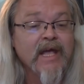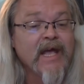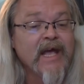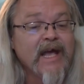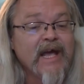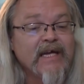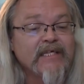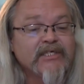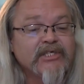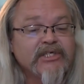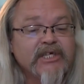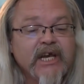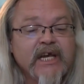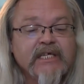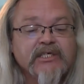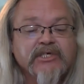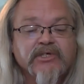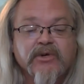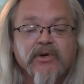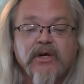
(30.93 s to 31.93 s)
Has
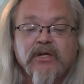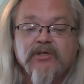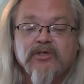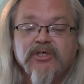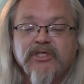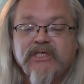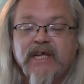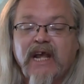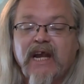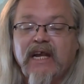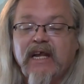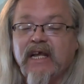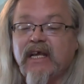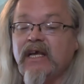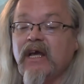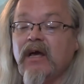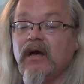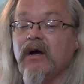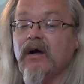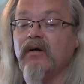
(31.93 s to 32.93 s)
changed their understanding
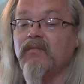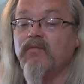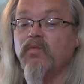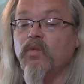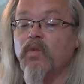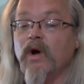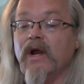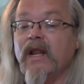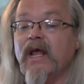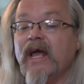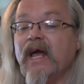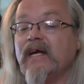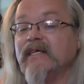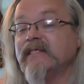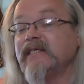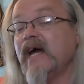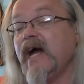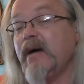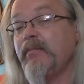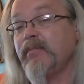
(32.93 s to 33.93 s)
of what has
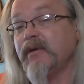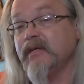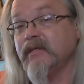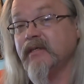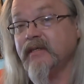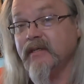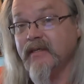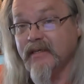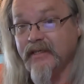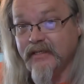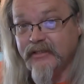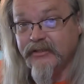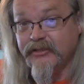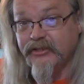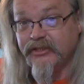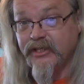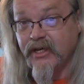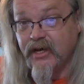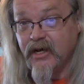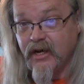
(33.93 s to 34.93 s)
happened
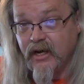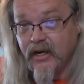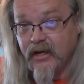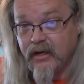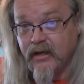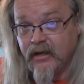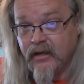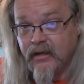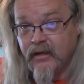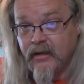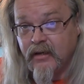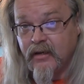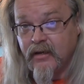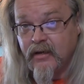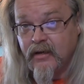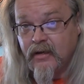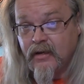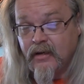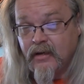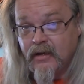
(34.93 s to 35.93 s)
inside.
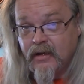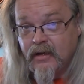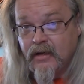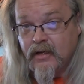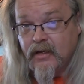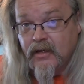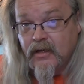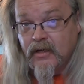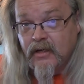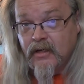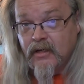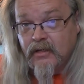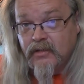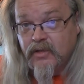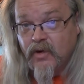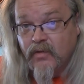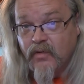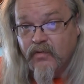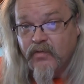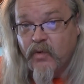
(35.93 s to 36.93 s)

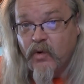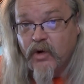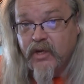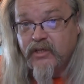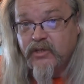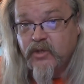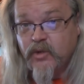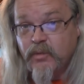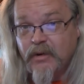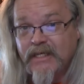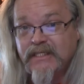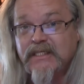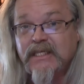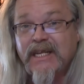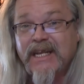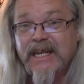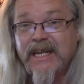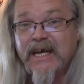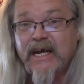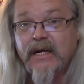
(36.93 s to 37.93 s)
So over 42 months
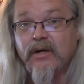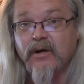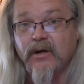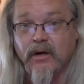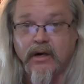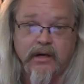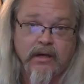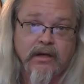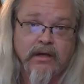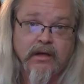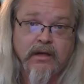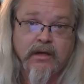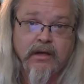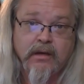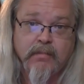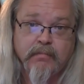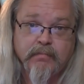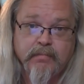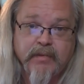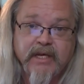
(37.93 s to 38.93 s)
later,
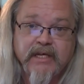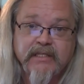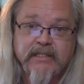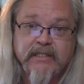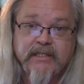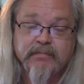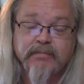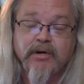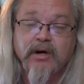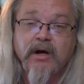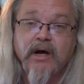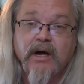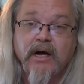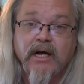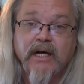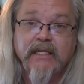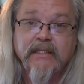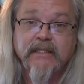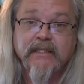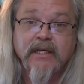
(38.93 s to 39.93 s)
big
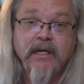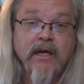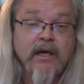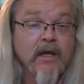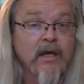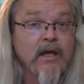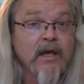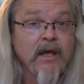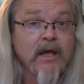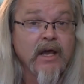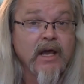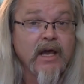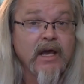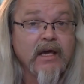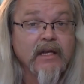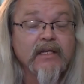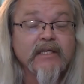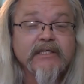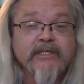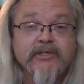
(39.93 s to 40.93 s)
surprise. Hey,
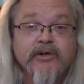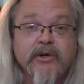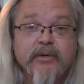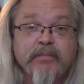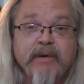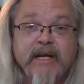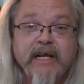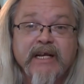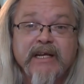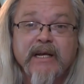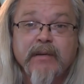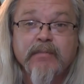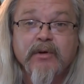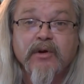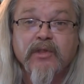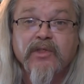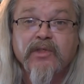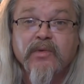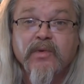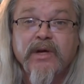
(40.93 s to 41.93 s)
at least they're admitting number
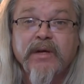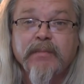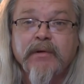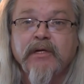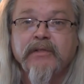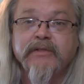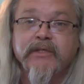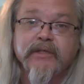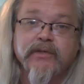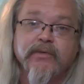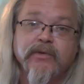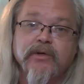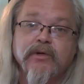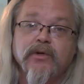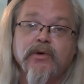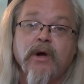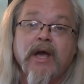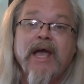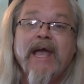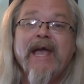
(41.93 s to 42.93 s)
3 melted
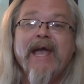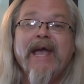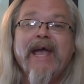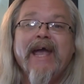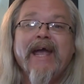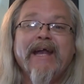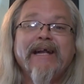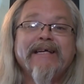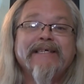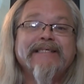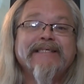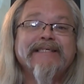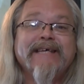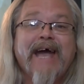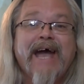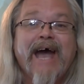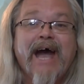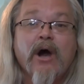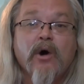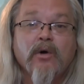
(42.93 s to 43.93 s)
through and is
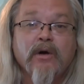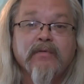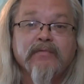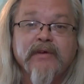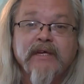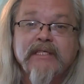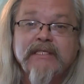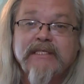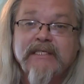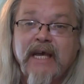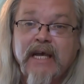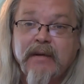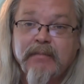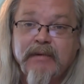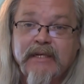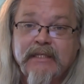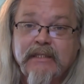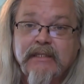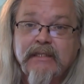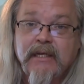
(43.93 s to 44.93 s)
out of
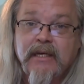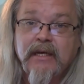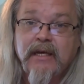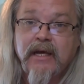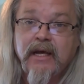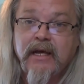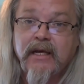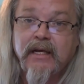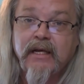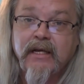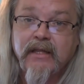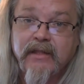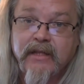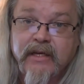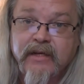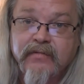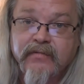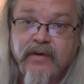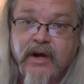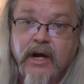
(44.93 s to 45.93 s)
containment and in the
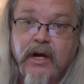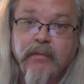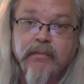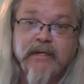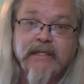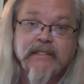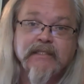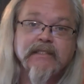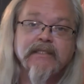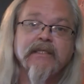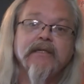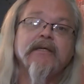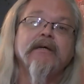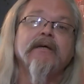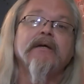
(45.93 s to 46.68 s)
environment.